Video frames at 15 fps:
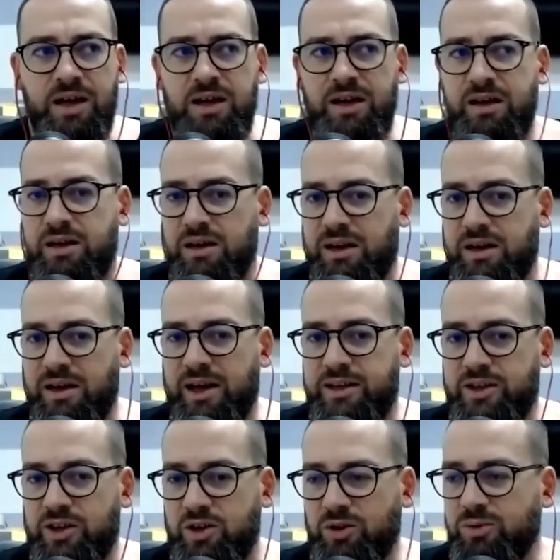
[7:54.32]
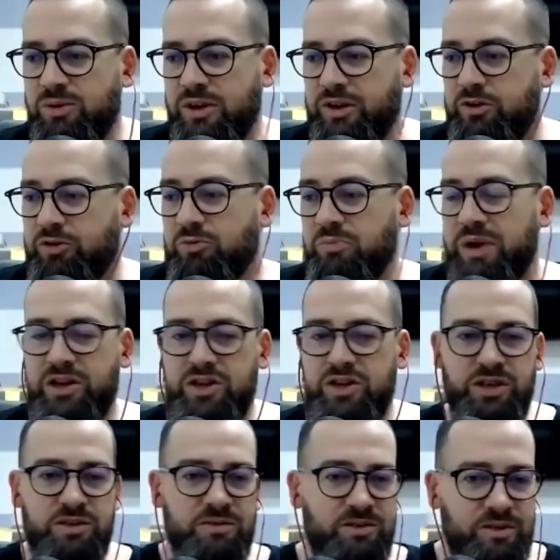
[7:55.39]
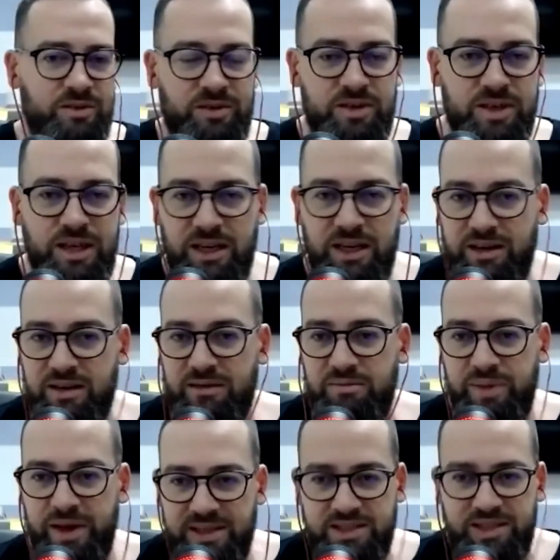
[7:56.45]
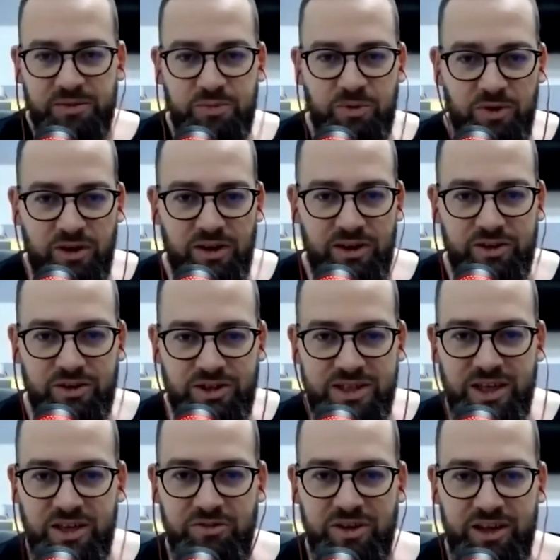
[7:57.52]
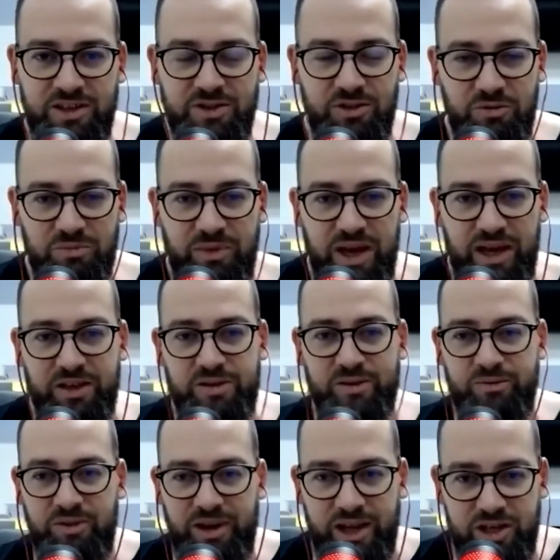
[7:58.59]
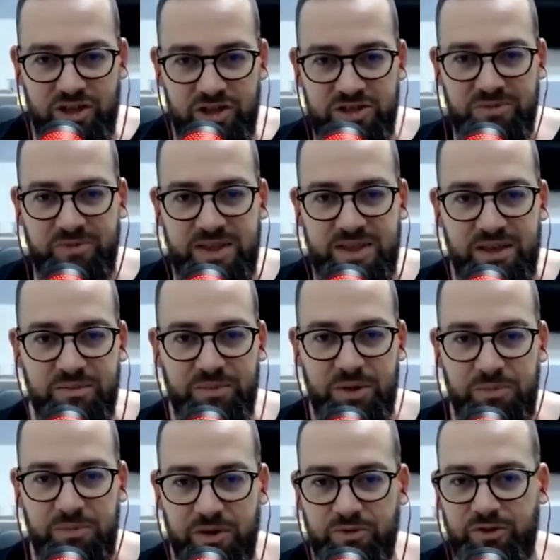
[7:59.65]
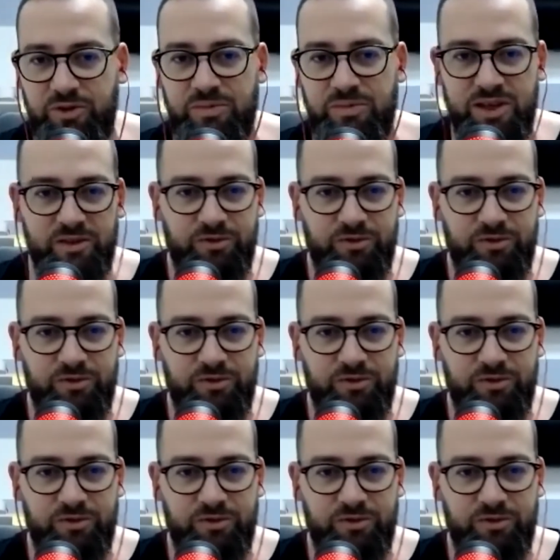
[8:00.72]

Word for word: uh, I don't know. You mentioned uh, basketball and those kind of things. So you made relationship with some people from the